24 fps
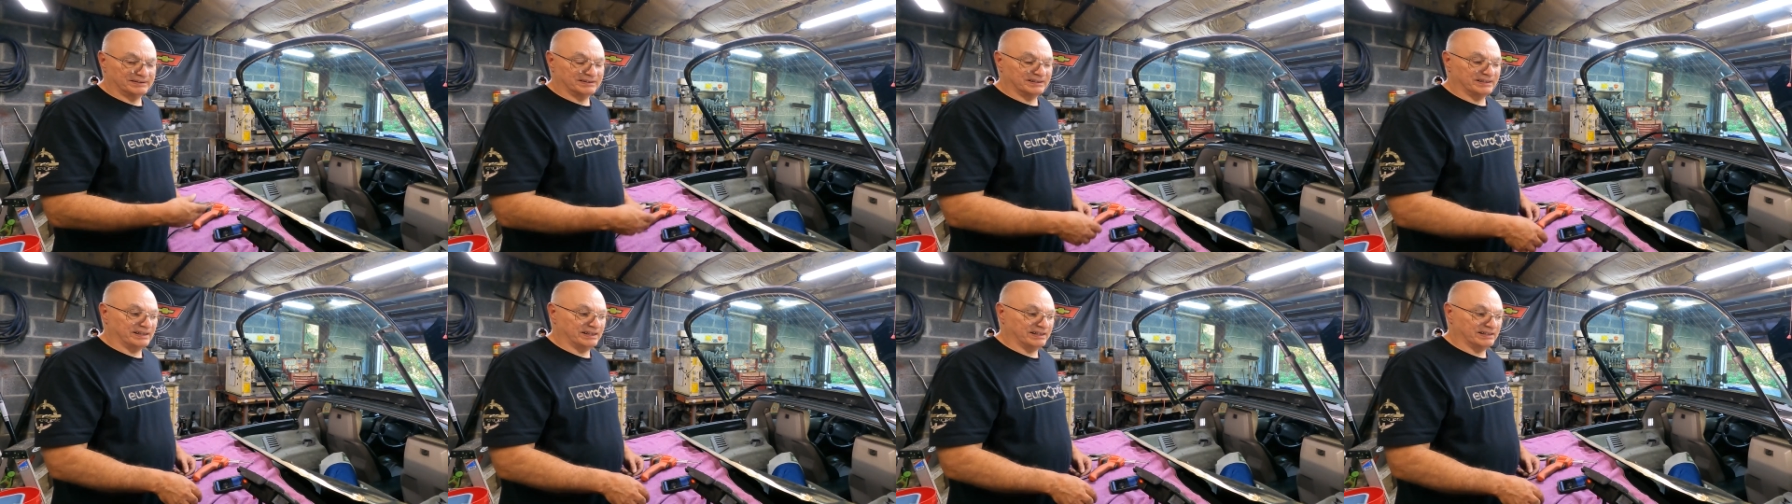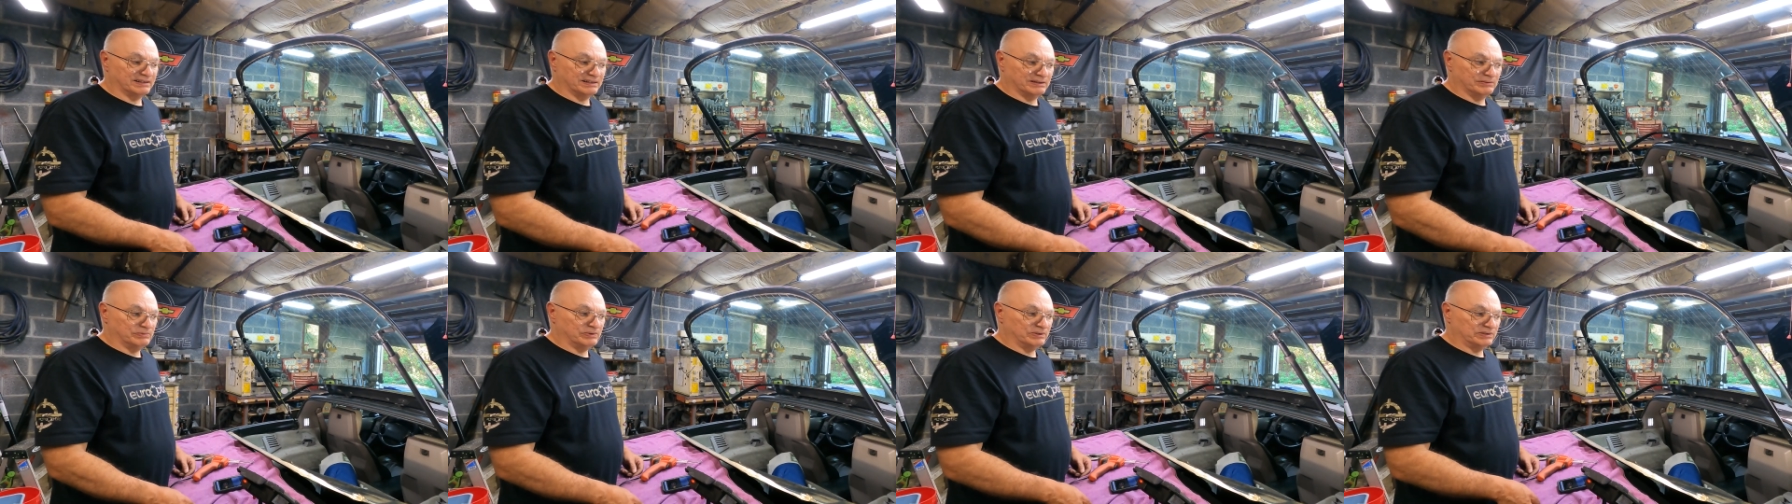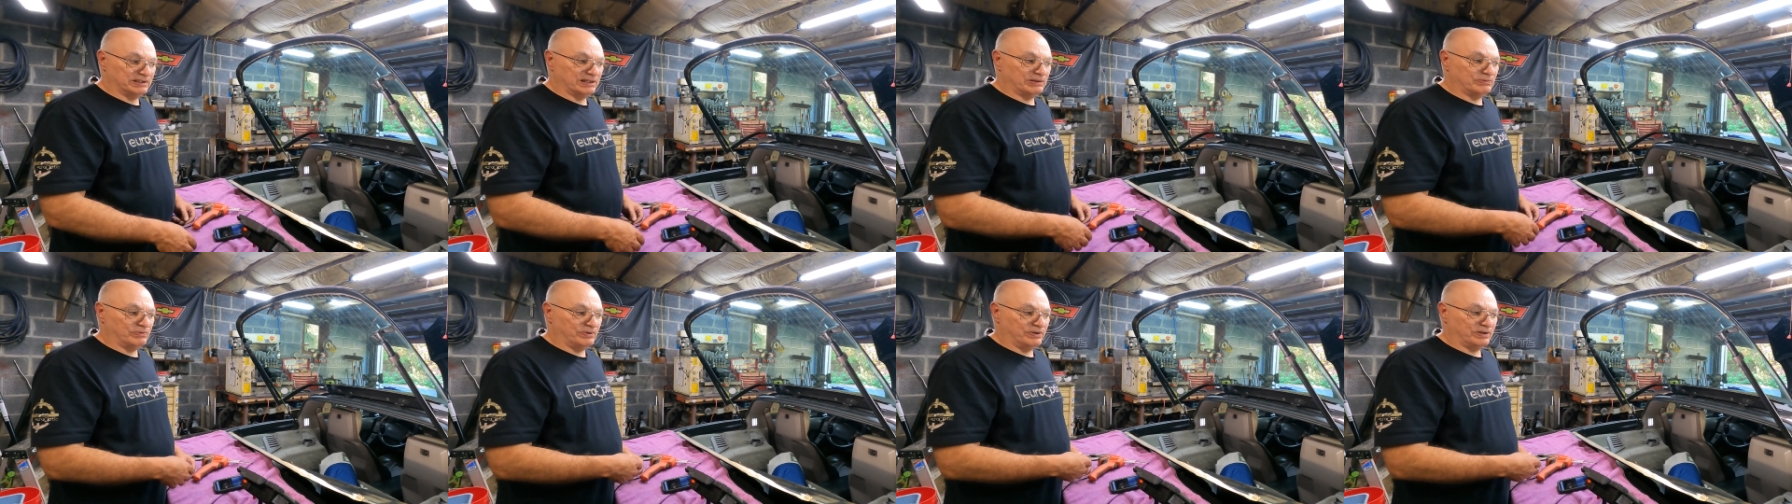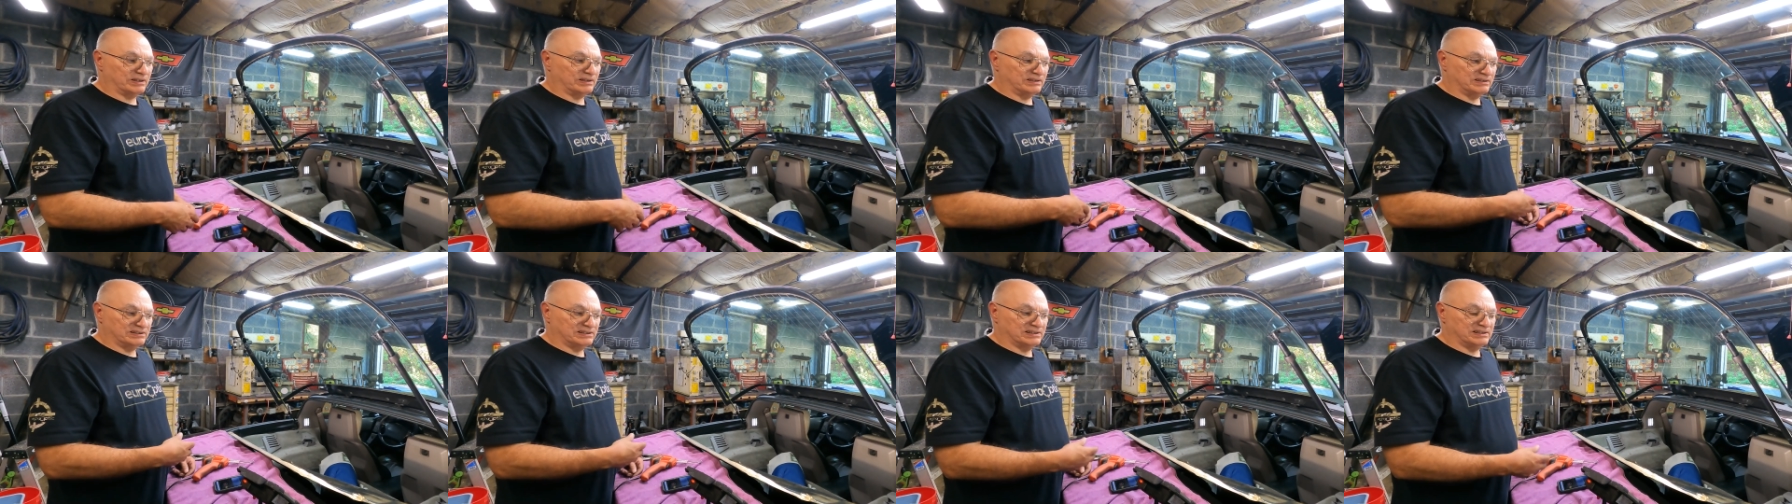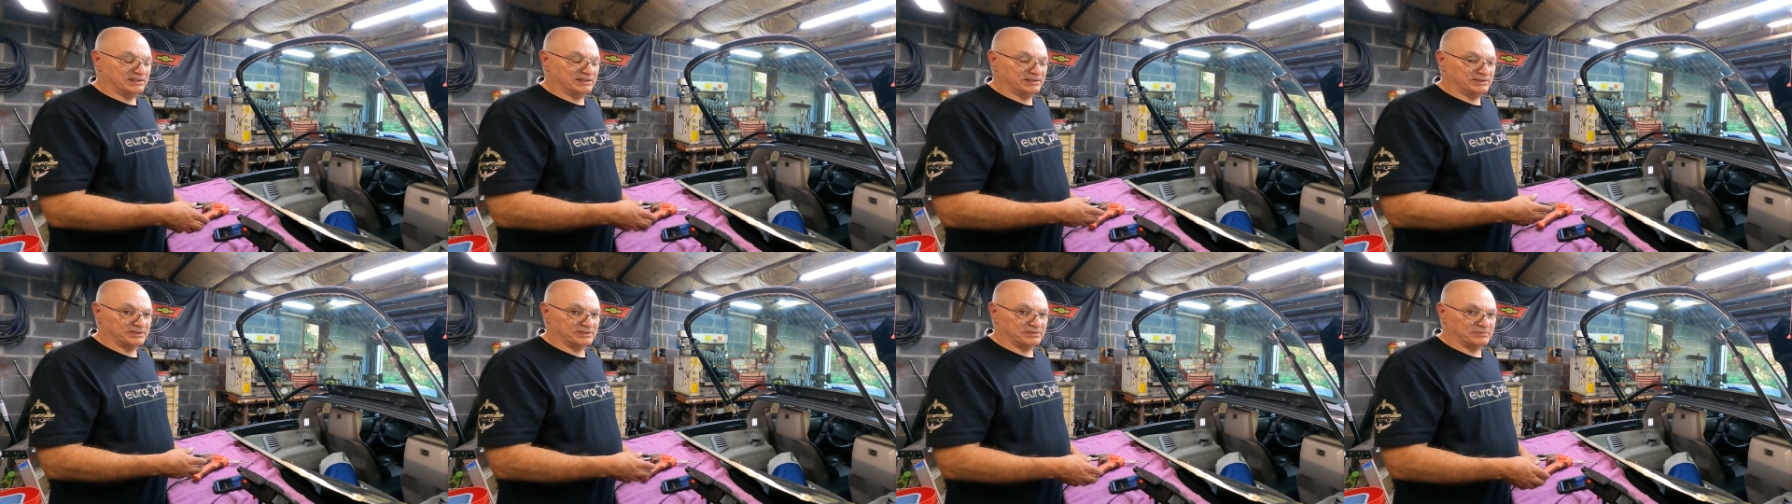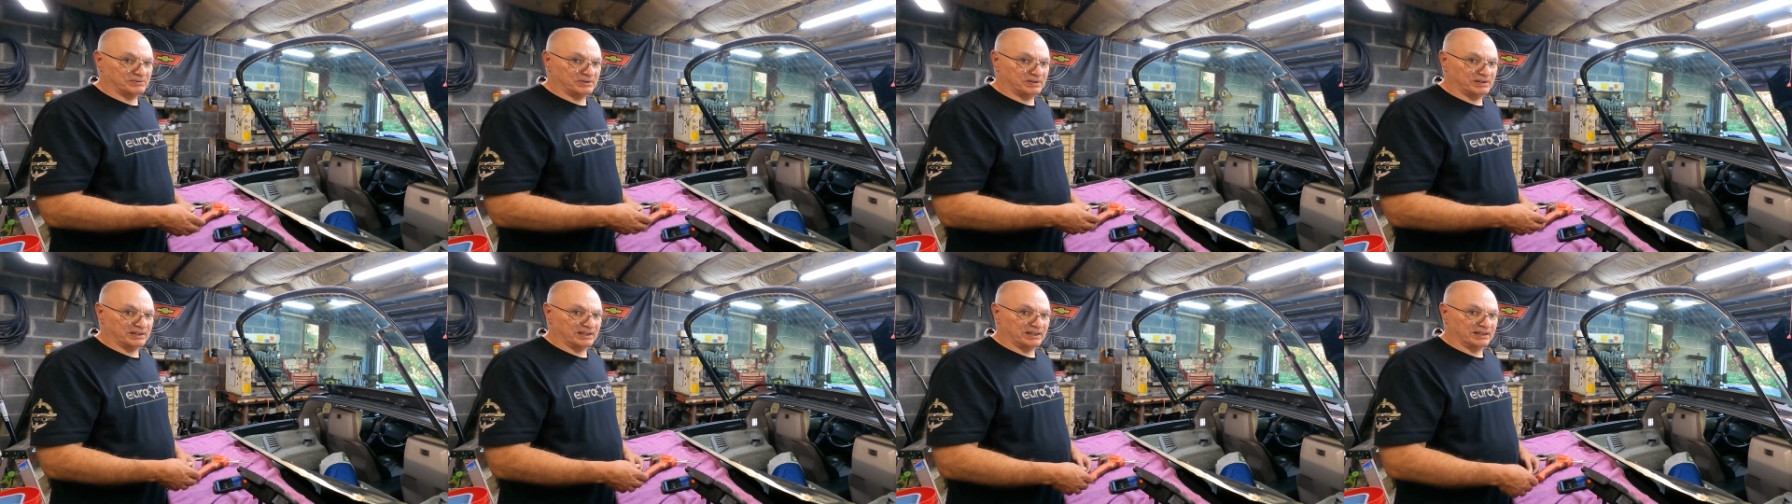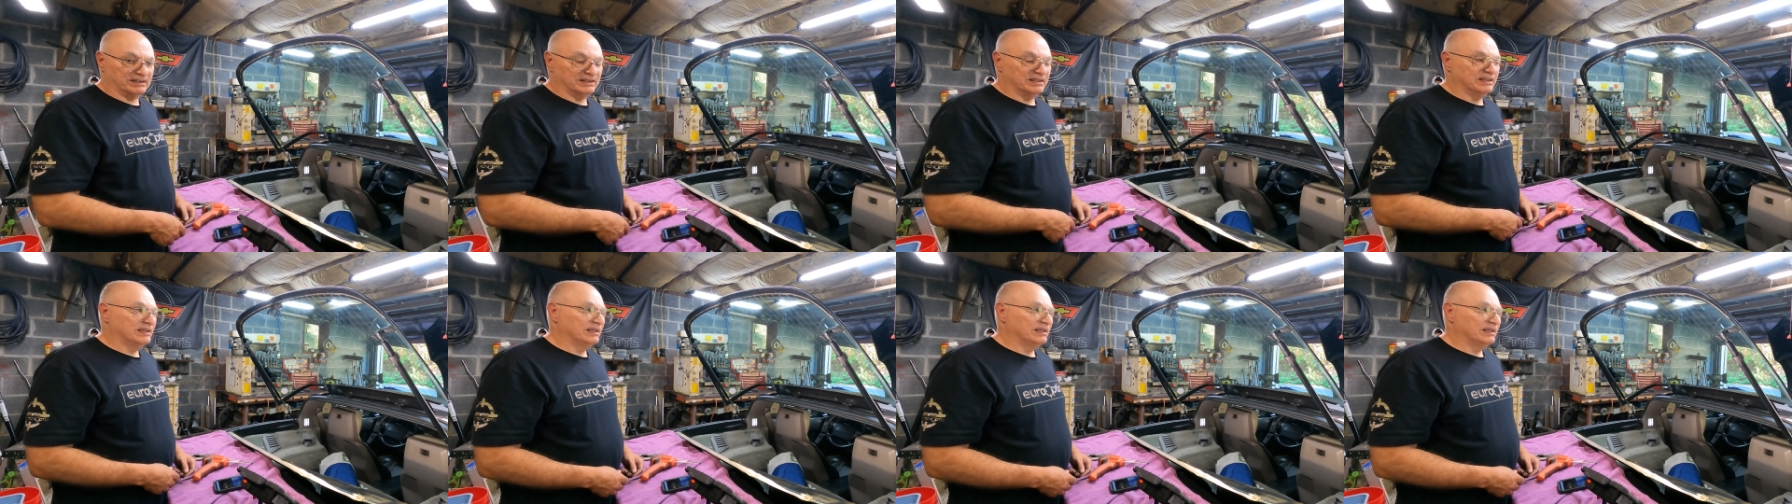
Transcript: Yeah, it will not work unless the engine is running.